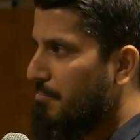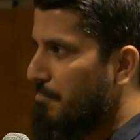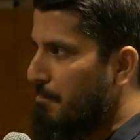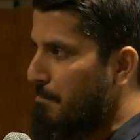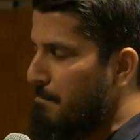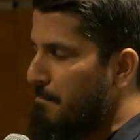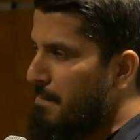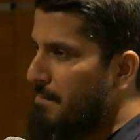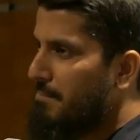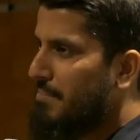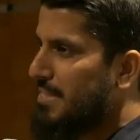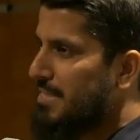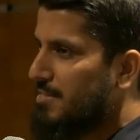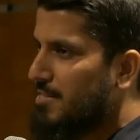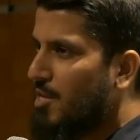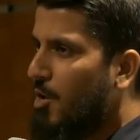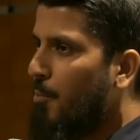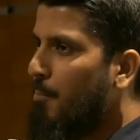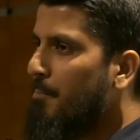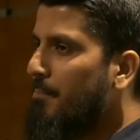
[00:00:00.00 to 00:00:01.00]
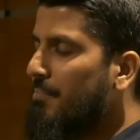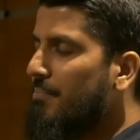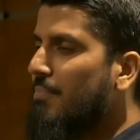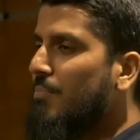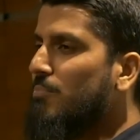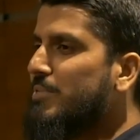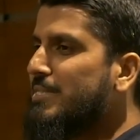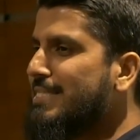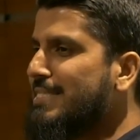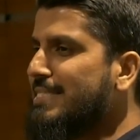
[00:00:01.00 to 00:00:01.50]
You know,
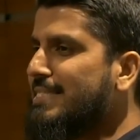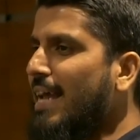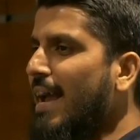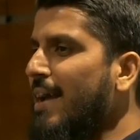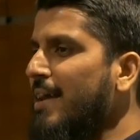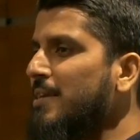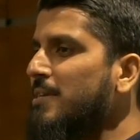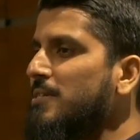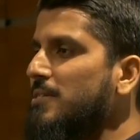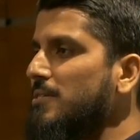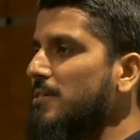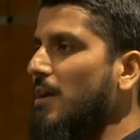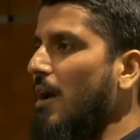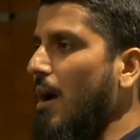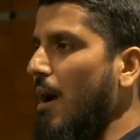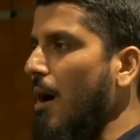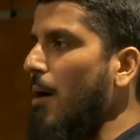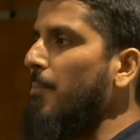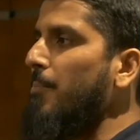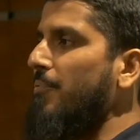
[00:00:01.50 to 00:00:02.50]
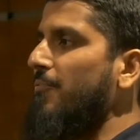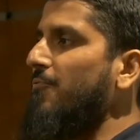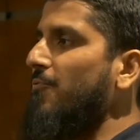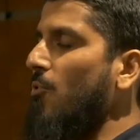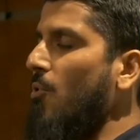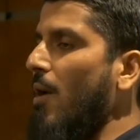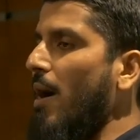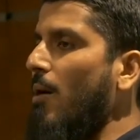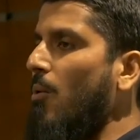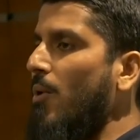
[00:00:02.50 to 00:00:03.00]
stand up
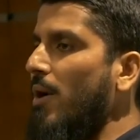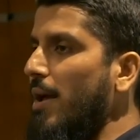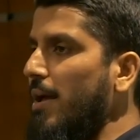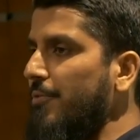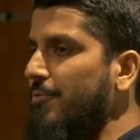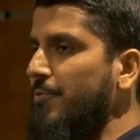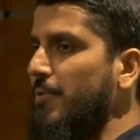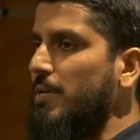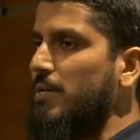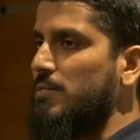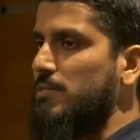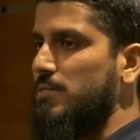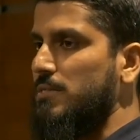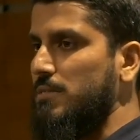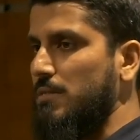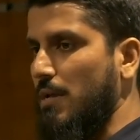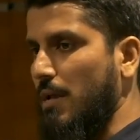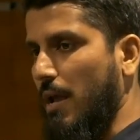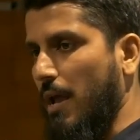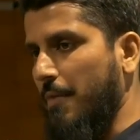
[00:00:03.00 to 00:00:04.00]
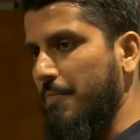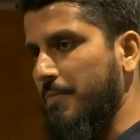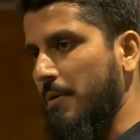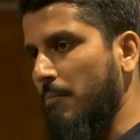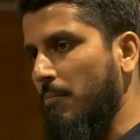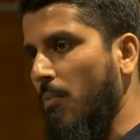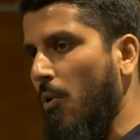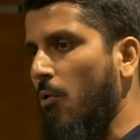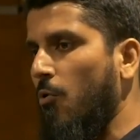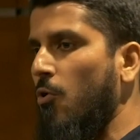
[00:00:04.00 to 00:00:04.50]
for our ethics and the
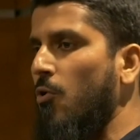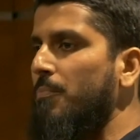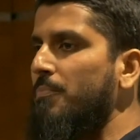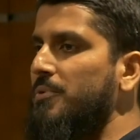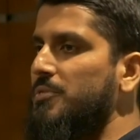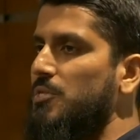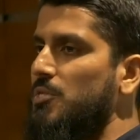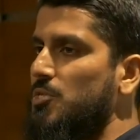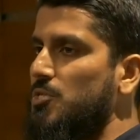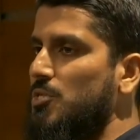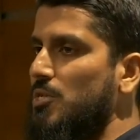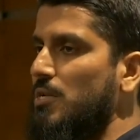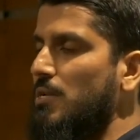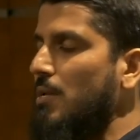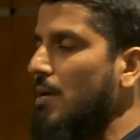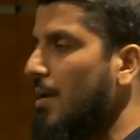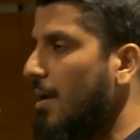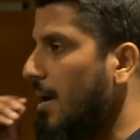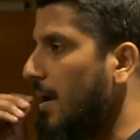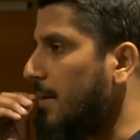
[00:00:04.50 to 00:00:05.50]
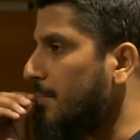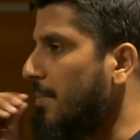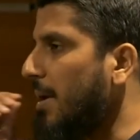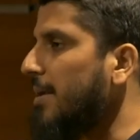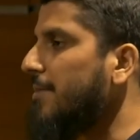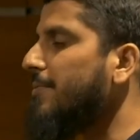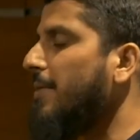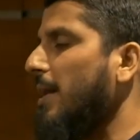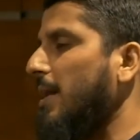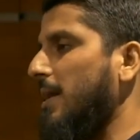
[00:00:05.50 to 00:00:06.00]
moral position and
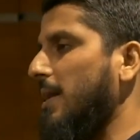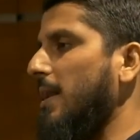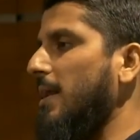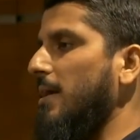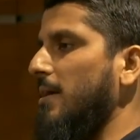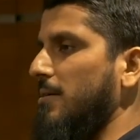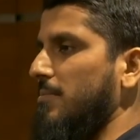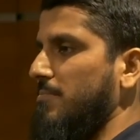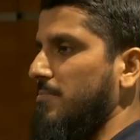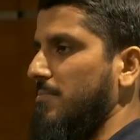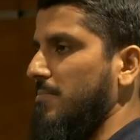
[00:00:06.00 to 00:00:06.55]
make that clear.